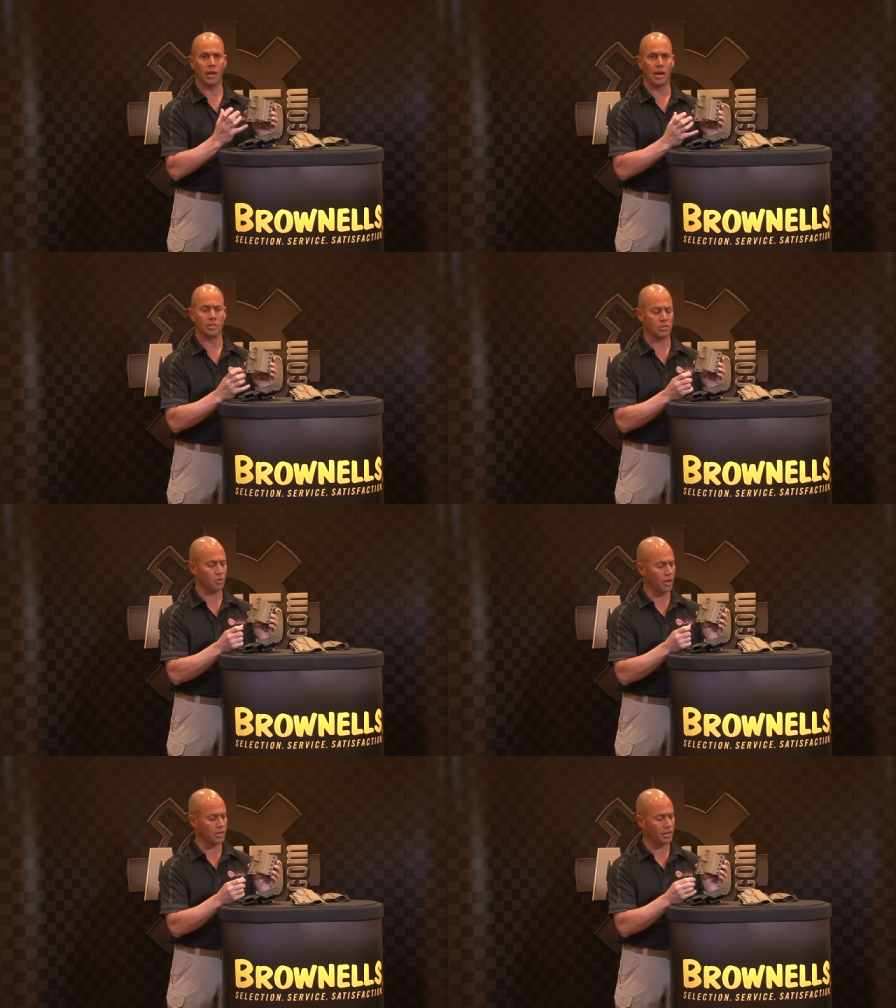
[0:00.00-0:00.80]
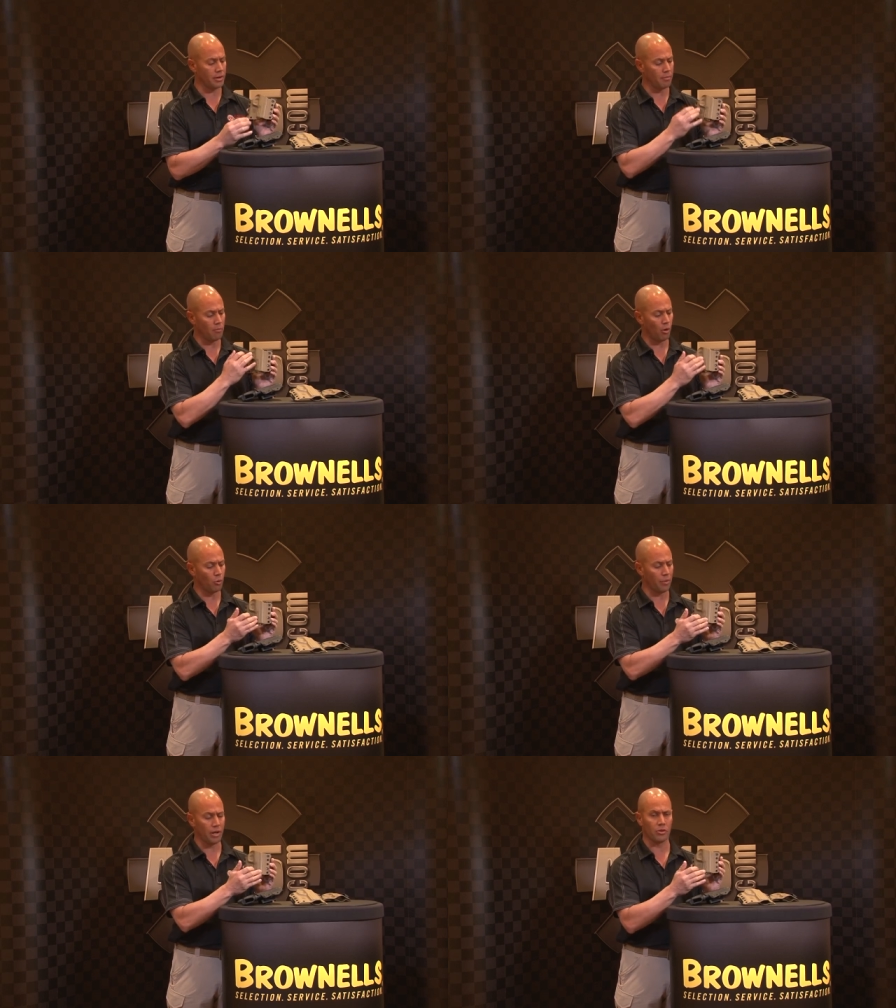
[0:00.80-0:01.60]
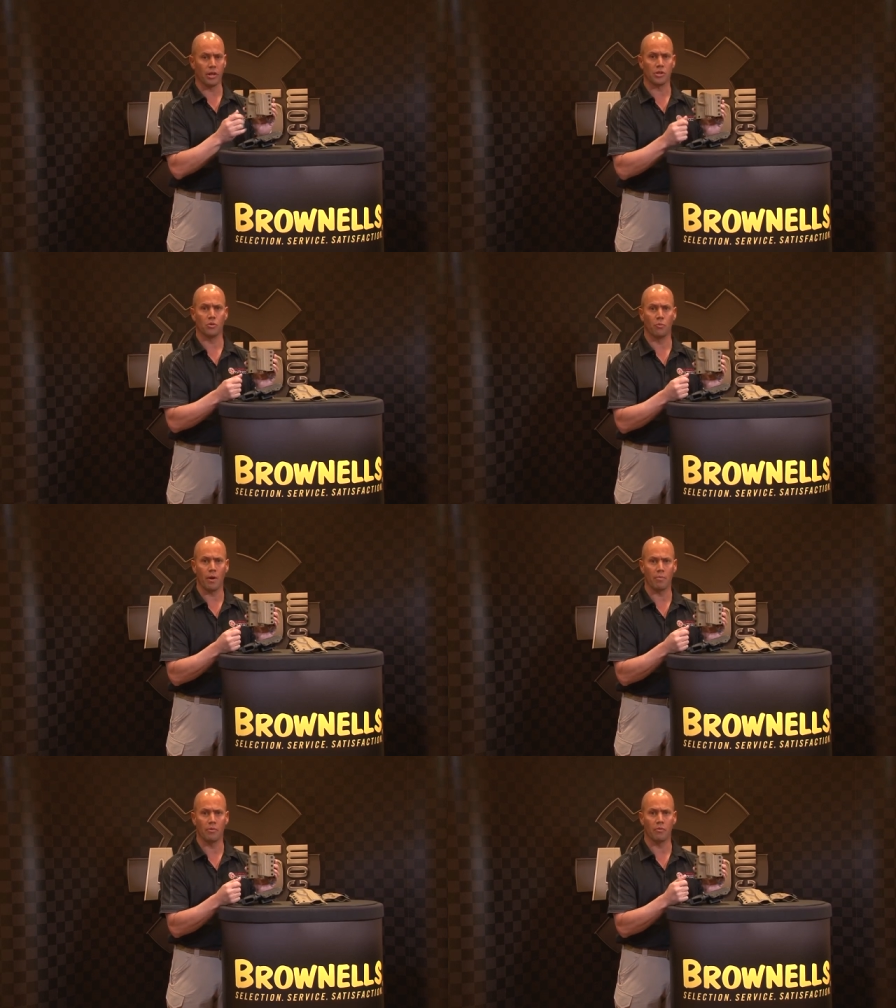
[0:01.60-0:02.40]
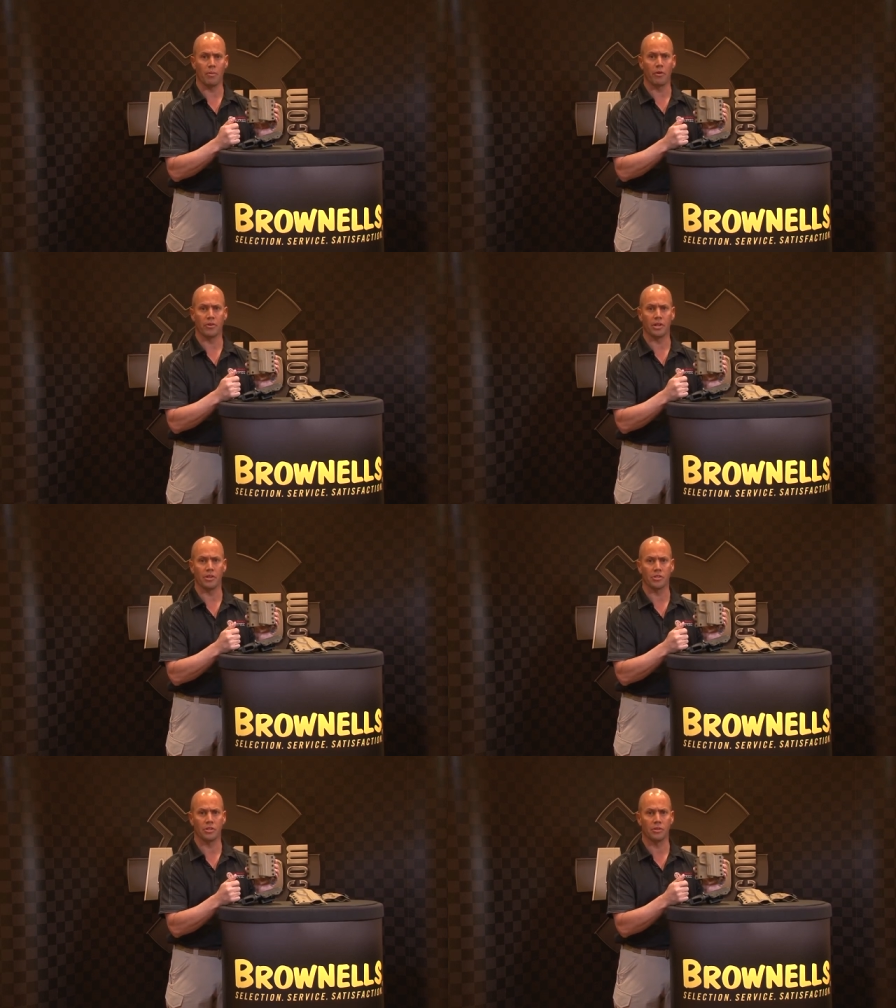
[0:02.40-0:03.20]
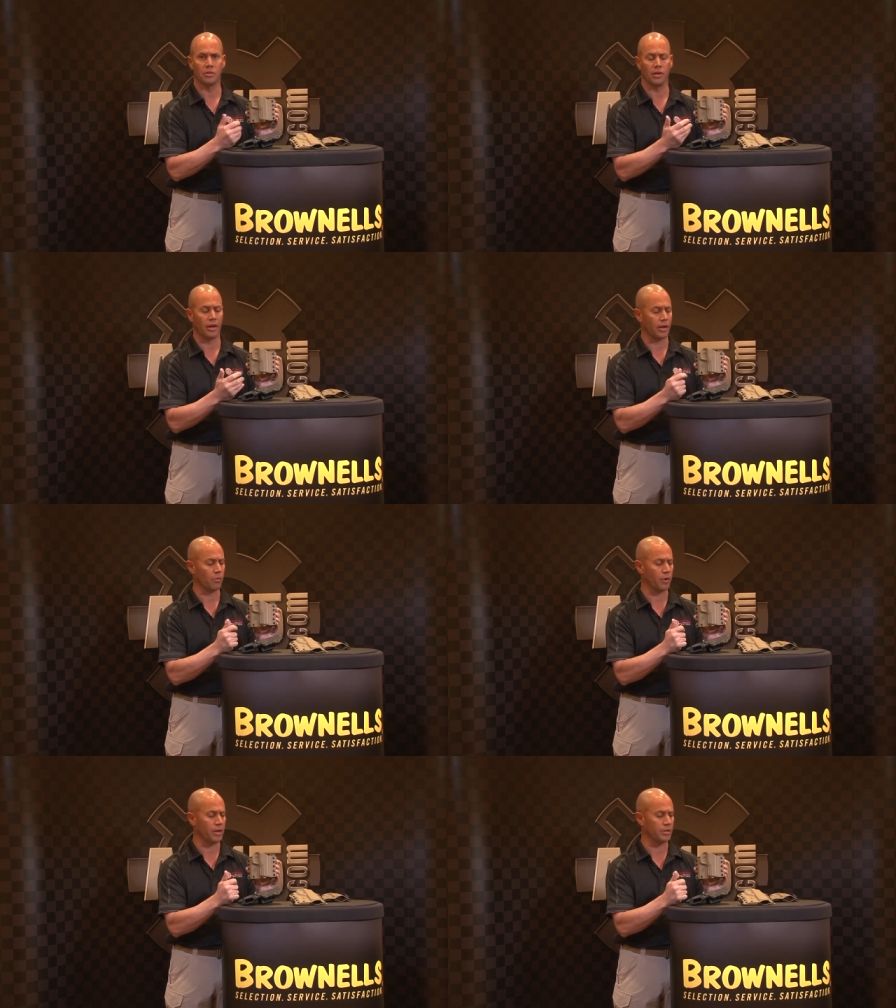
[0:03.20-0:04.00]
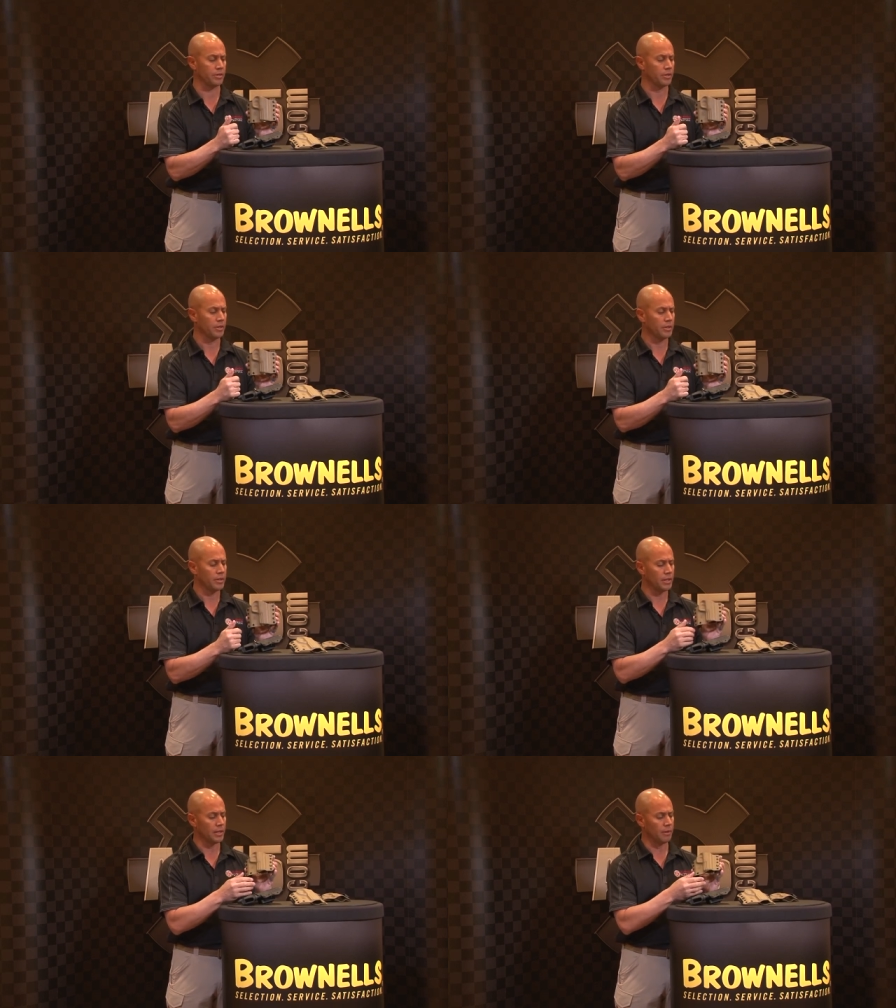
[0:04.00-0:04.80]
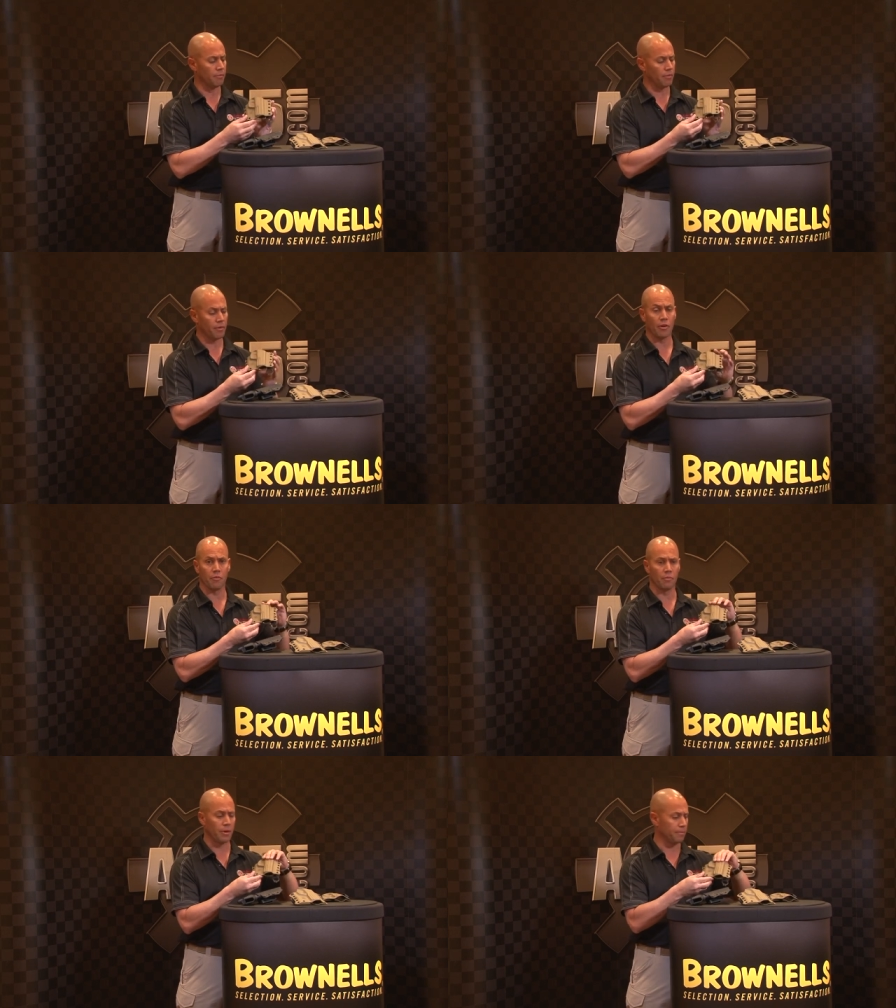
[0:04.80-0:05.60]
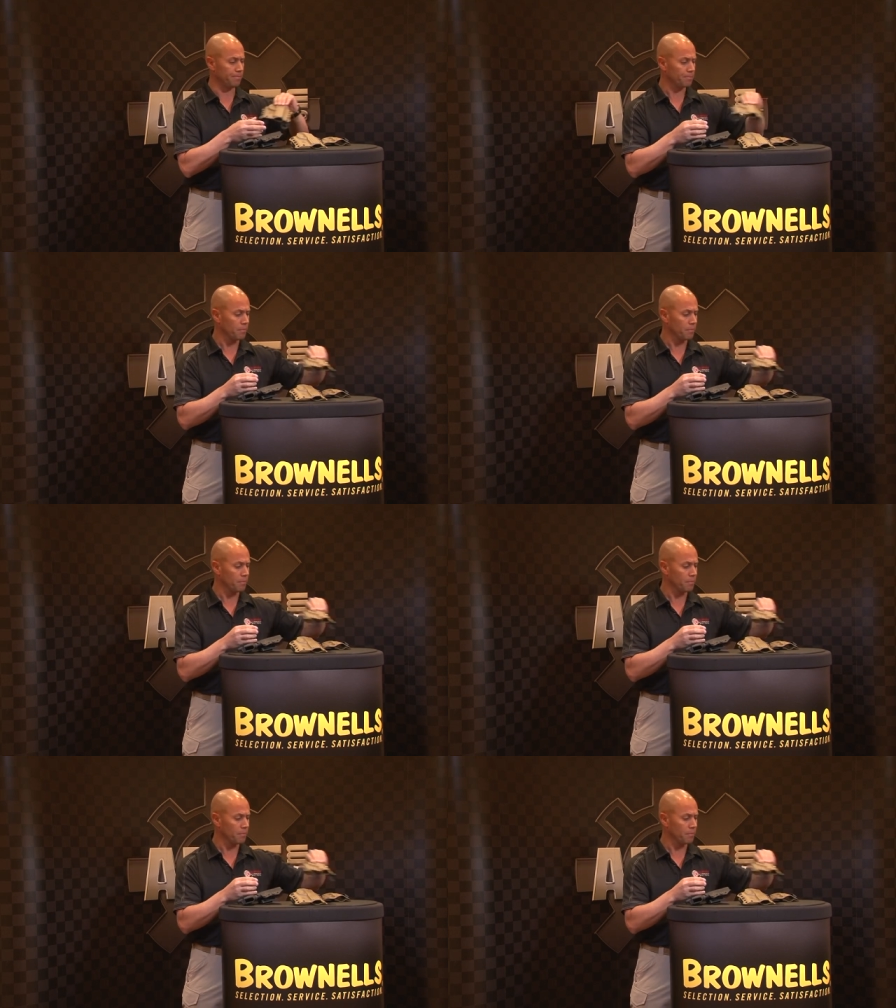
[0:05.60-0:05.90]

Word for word: allows it to actually mold better to the actual weapon, better retention, lighter weight, um, and go from there.